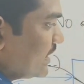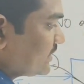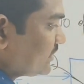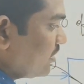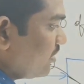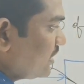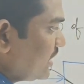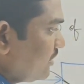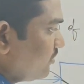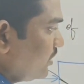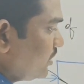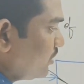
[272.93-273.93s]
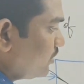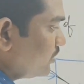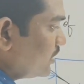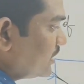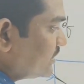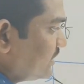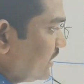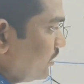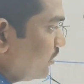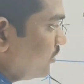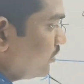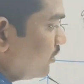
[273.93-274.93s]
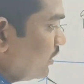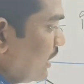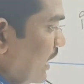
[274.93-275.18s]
S0 equal to 0,